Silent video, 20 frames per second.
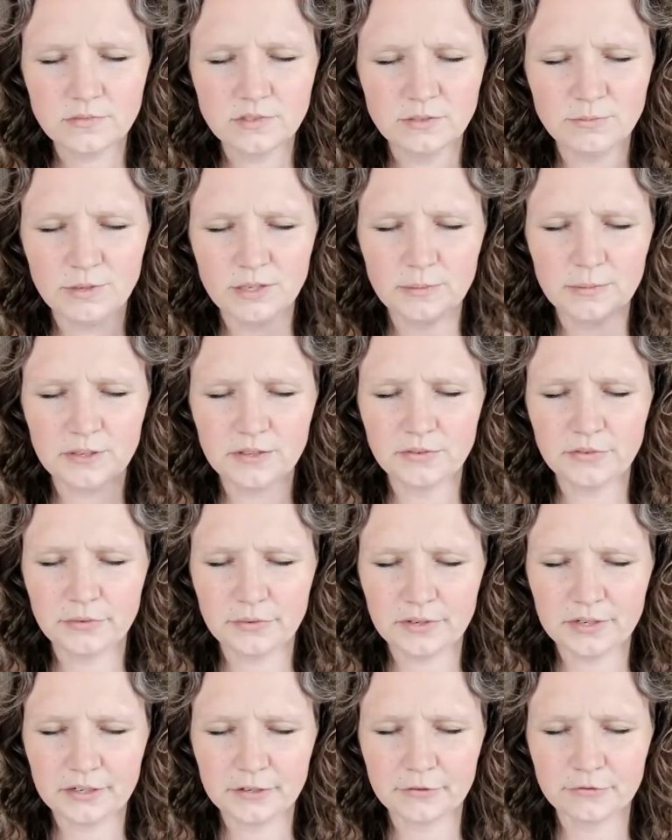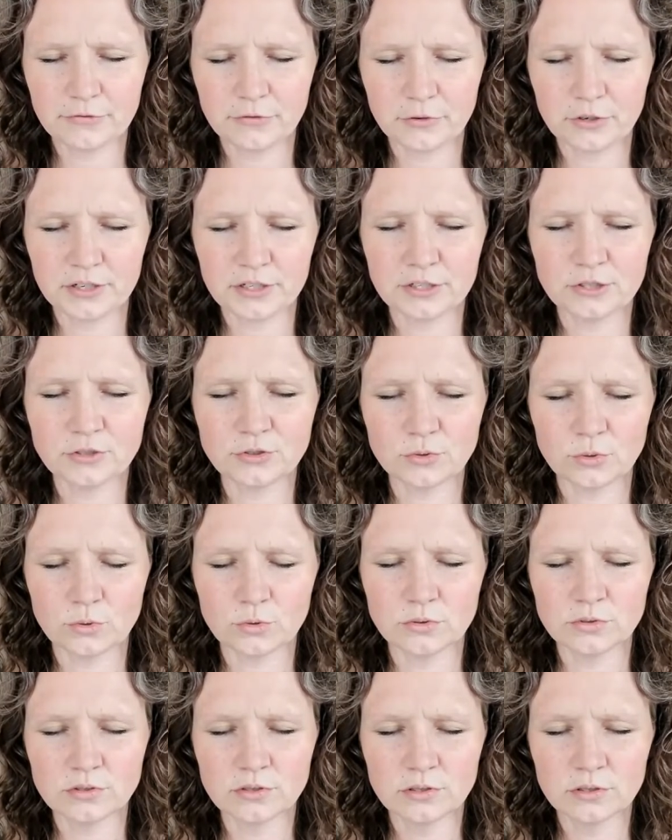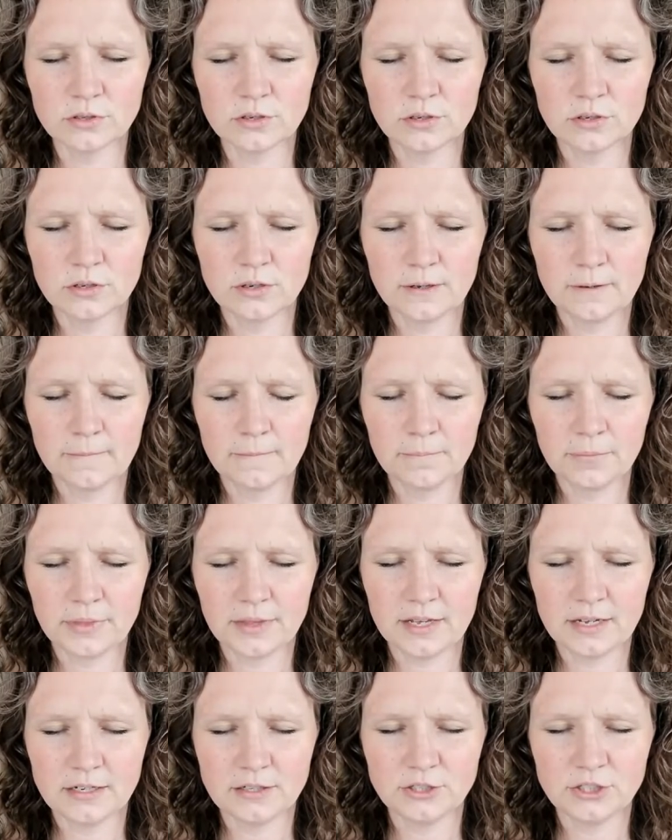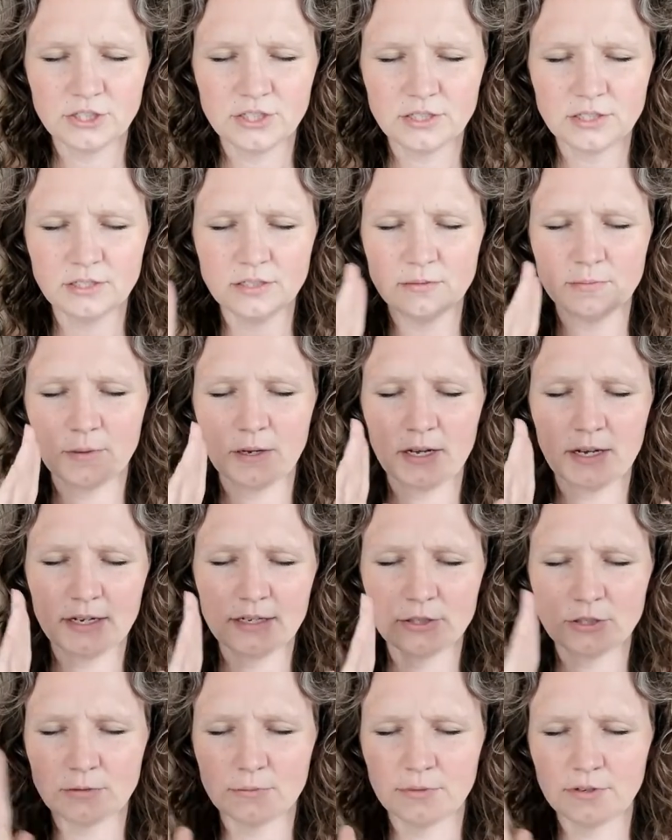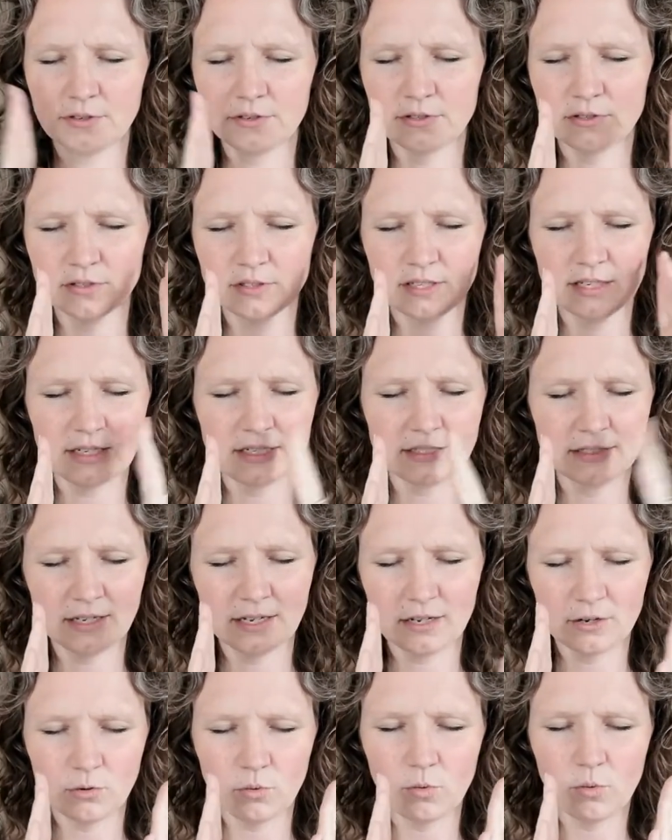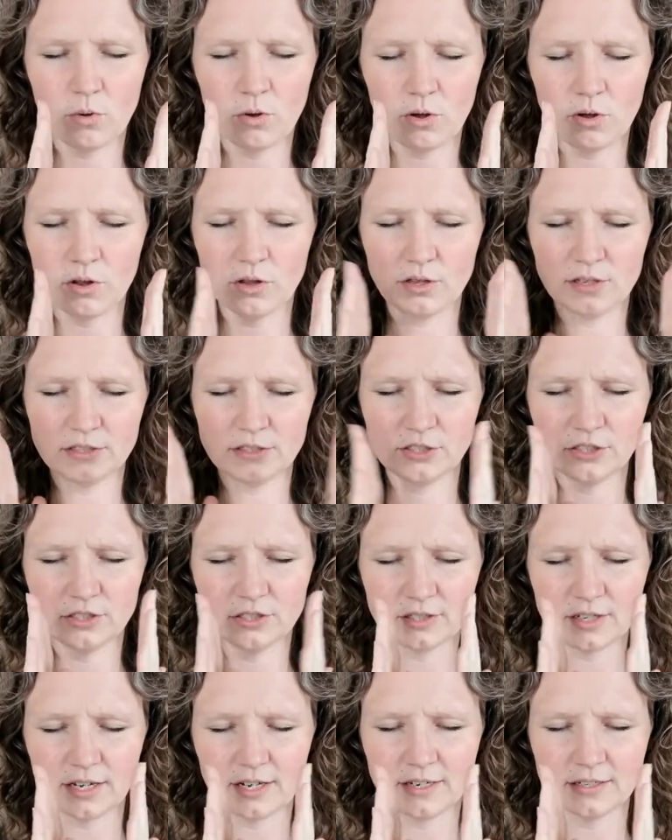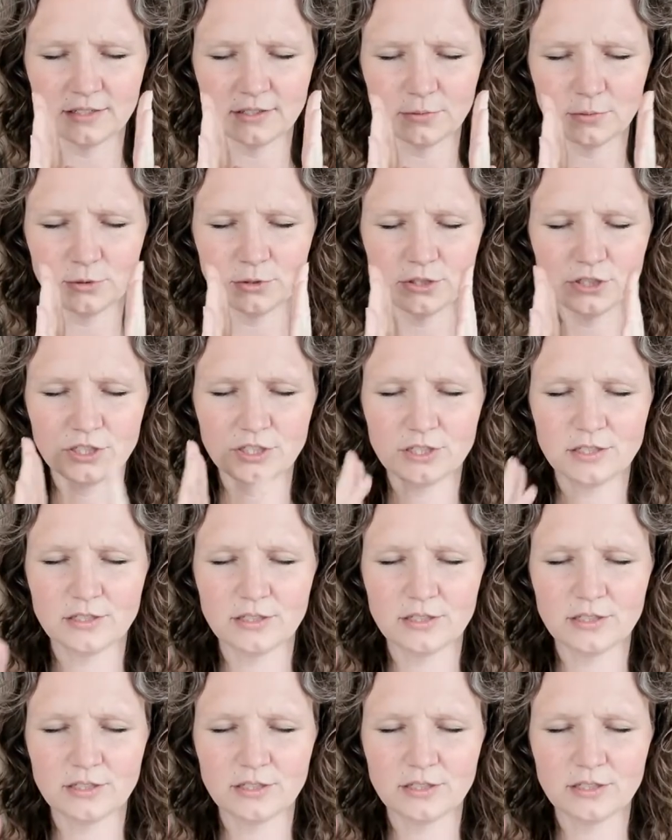Maybe 3 or 4 years old. And she's behind her mother's legs and a wall, and she's kind of smooshed in